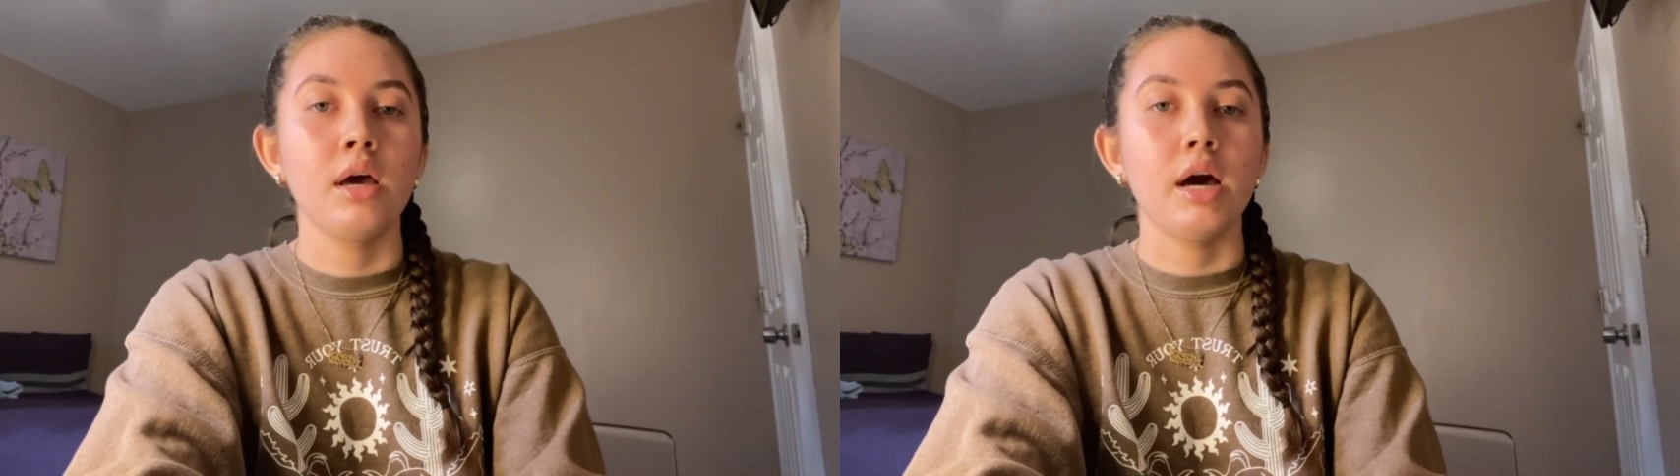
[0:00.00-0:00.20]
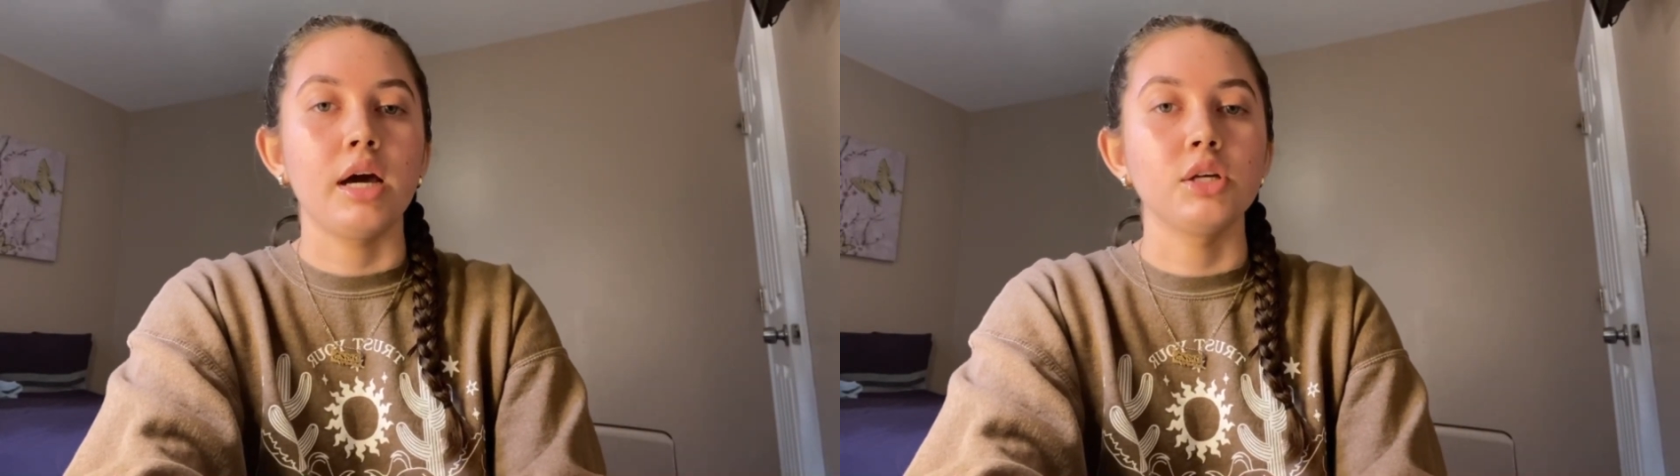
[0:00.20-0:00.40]

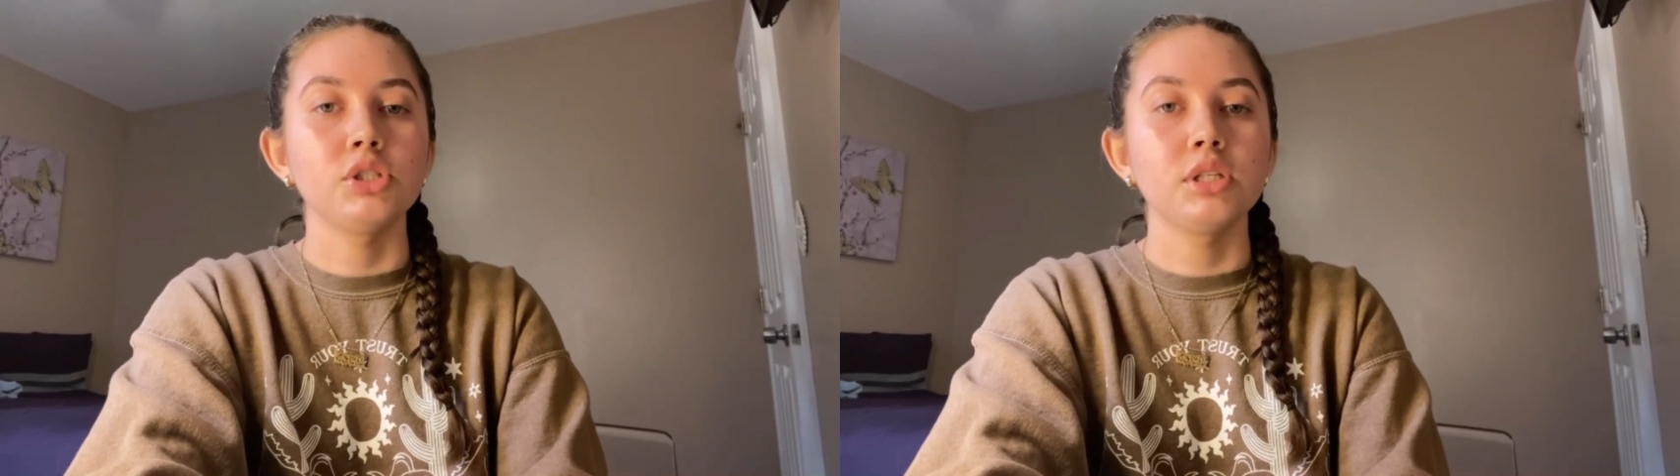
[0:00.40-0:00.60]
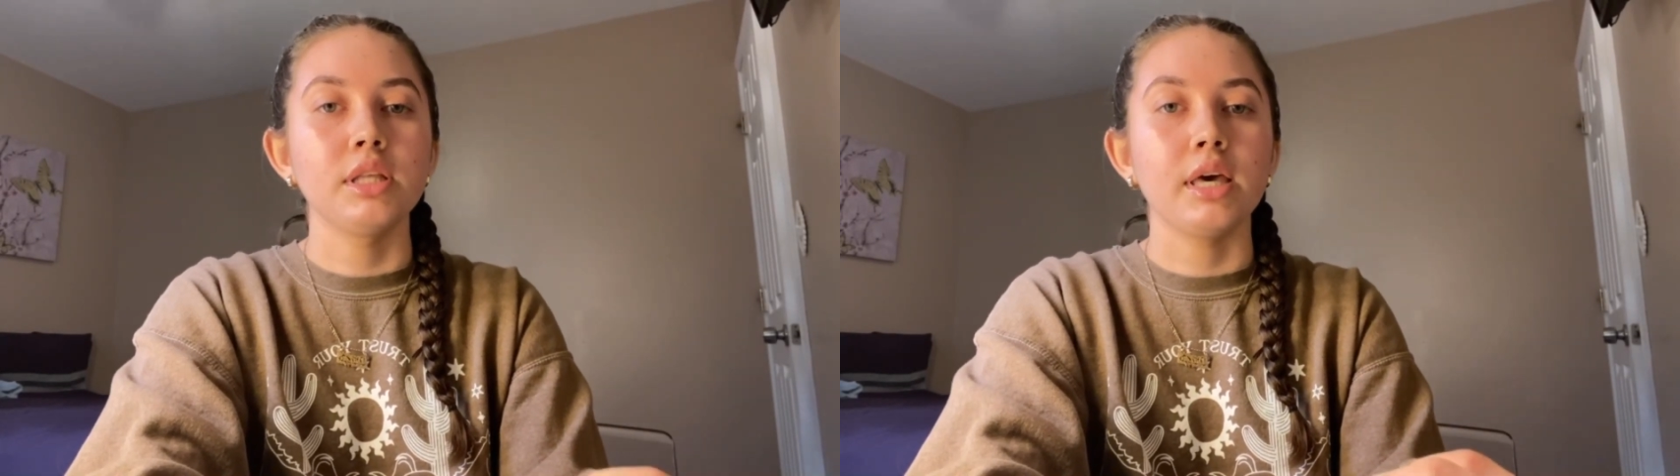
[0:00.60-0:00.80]
I
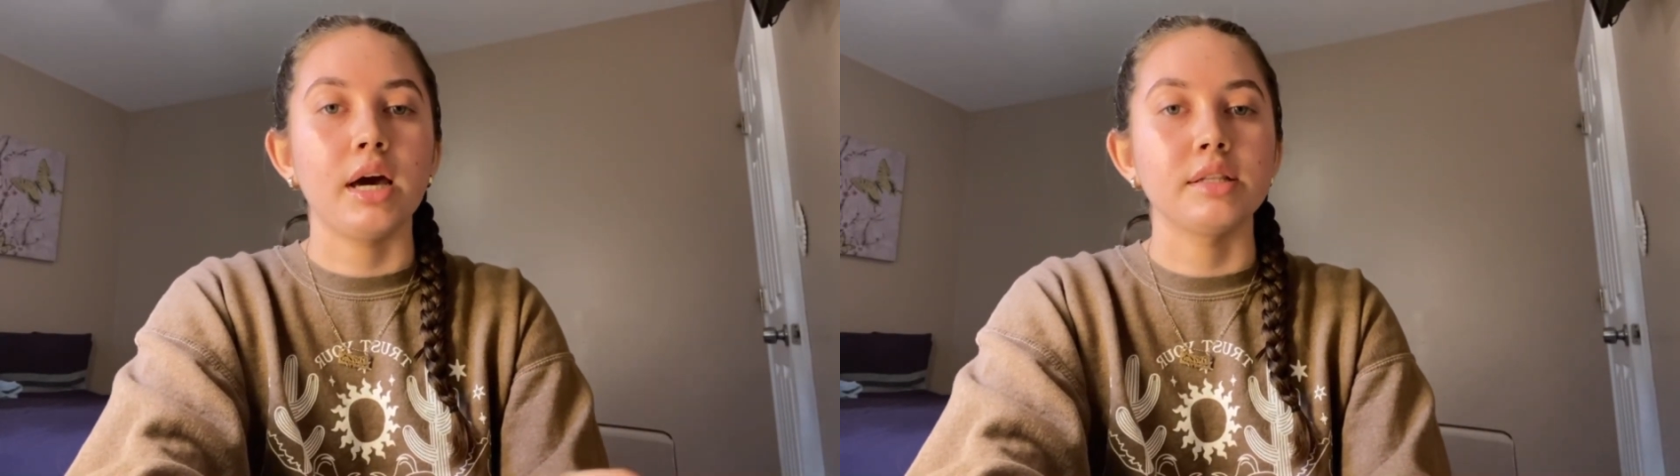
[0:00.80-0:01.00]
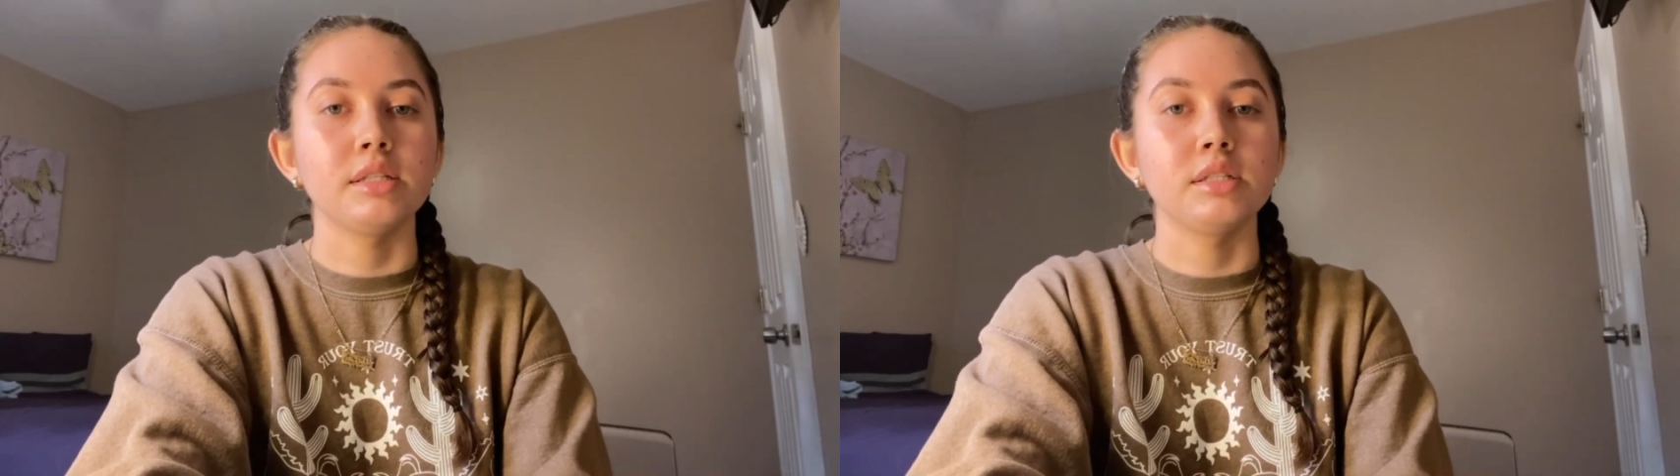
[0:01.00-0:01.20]
usually
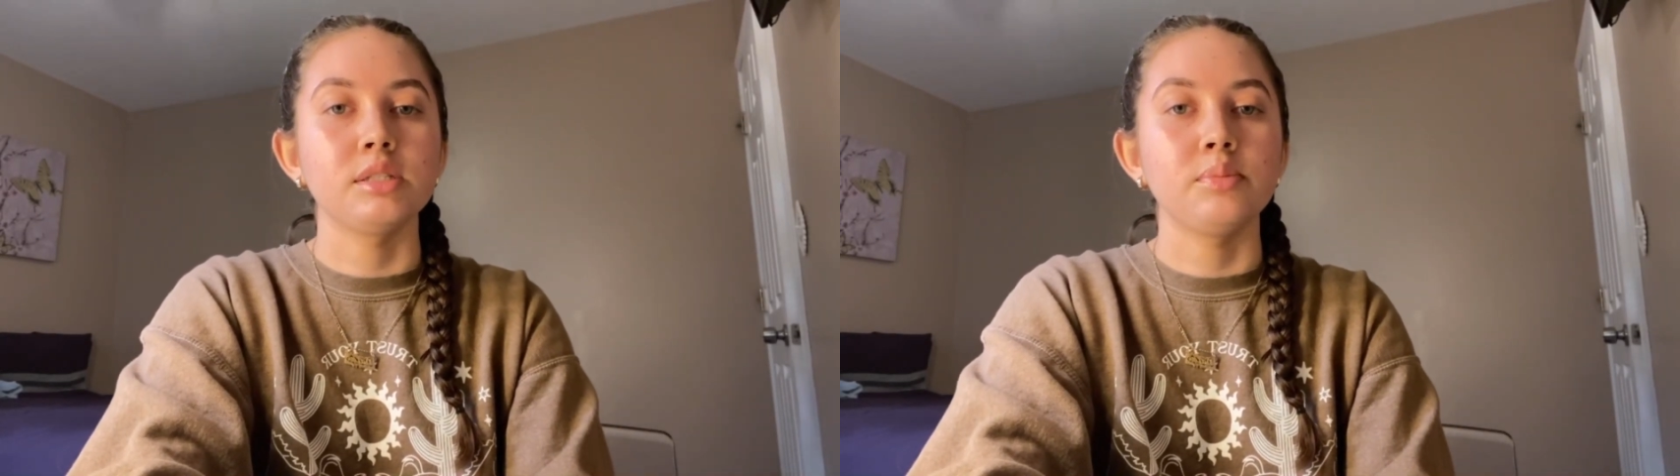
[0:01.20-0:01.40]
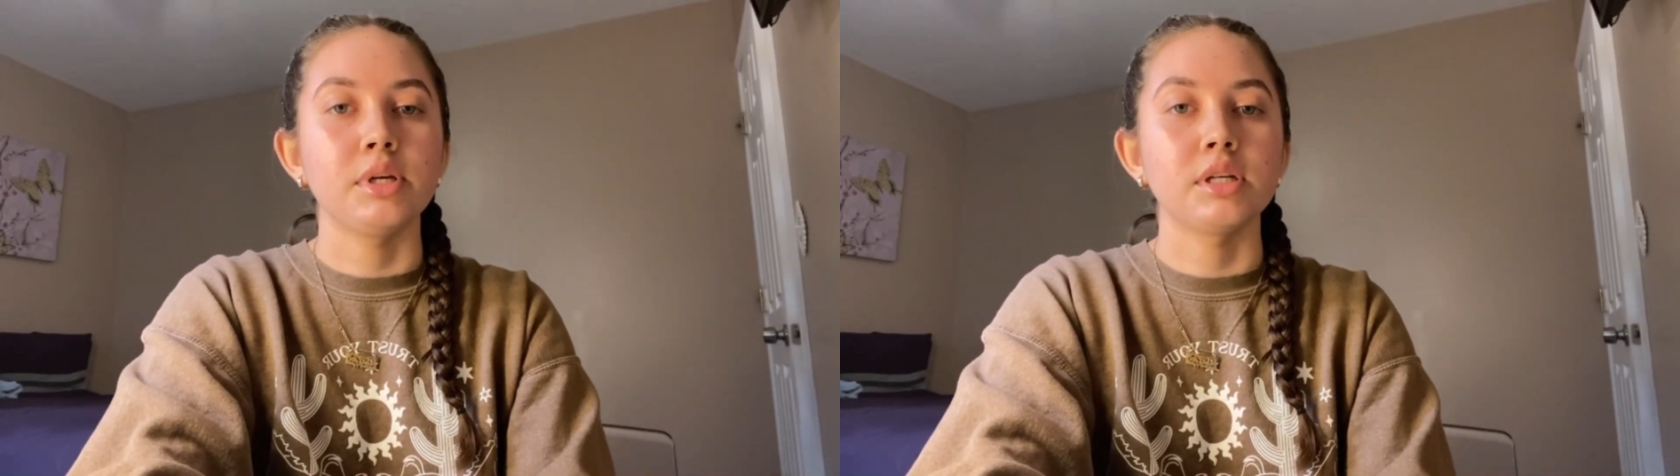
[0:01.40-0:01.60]
add this
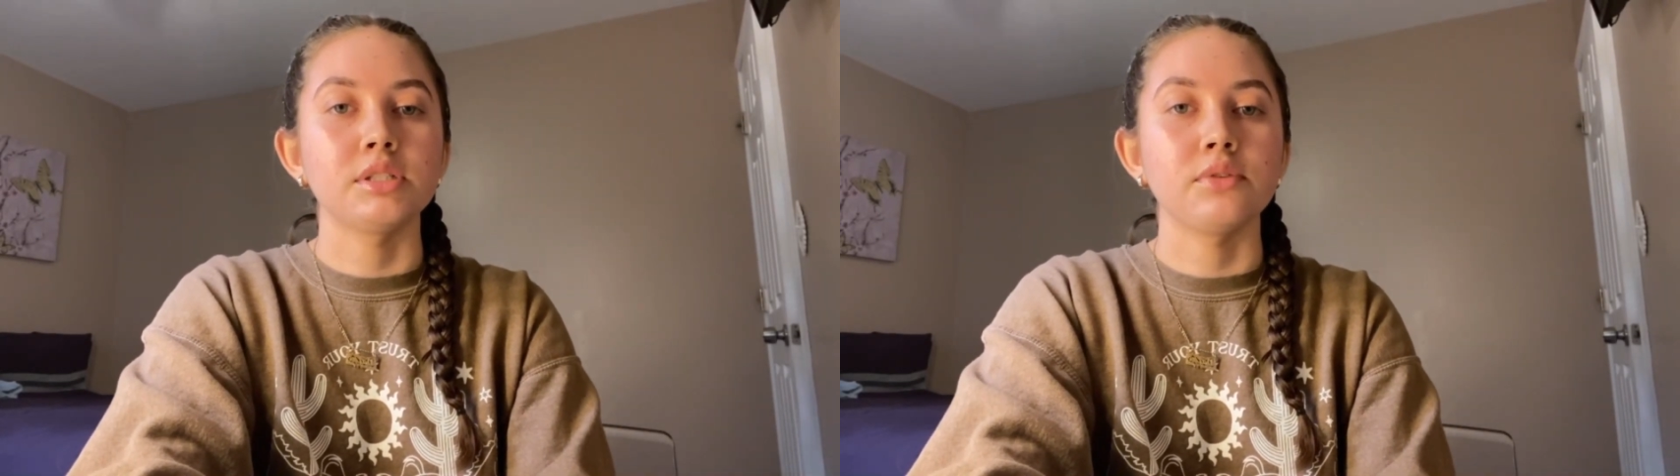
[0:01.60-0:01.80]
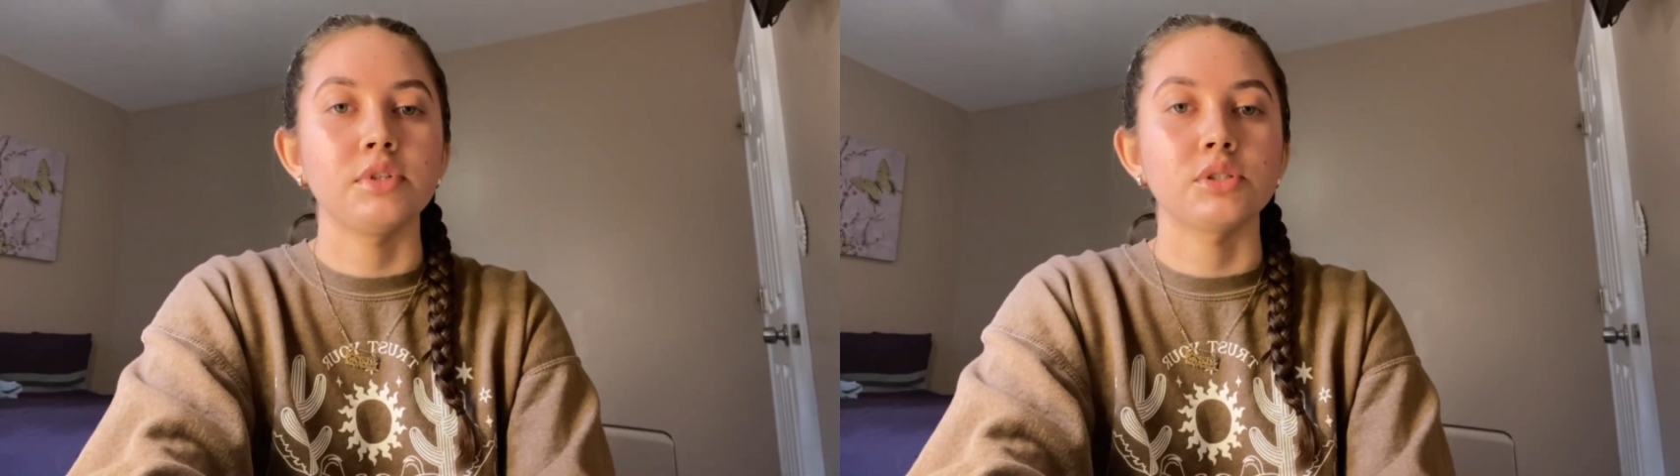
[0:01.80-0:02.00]
because
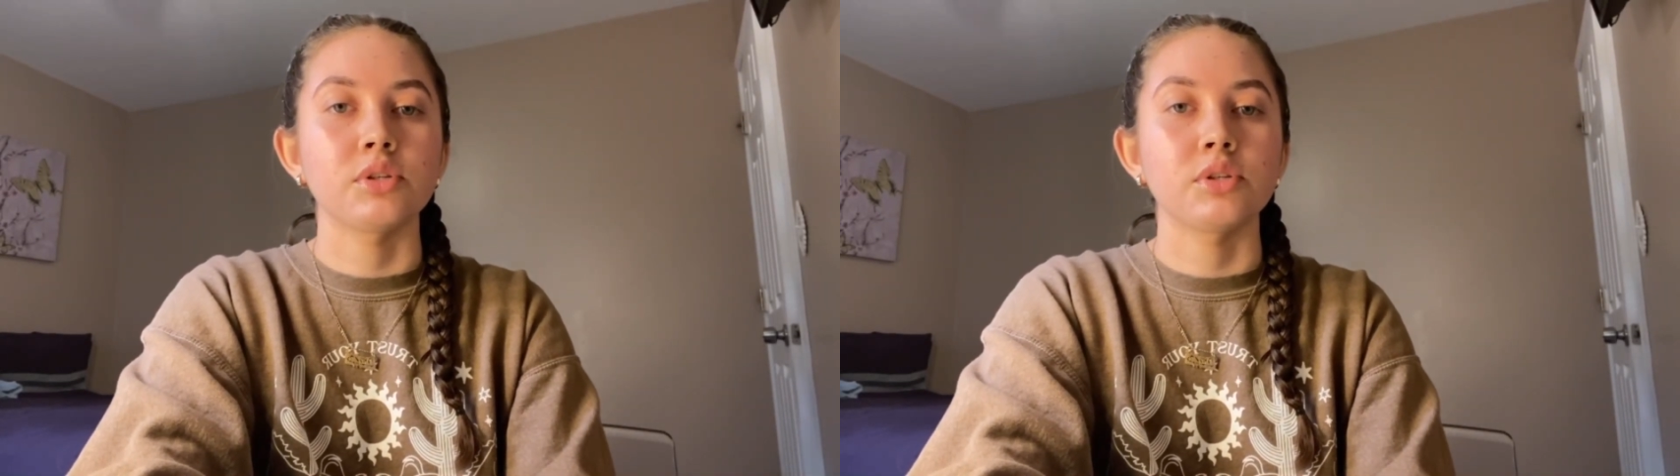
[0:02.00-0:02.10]
of its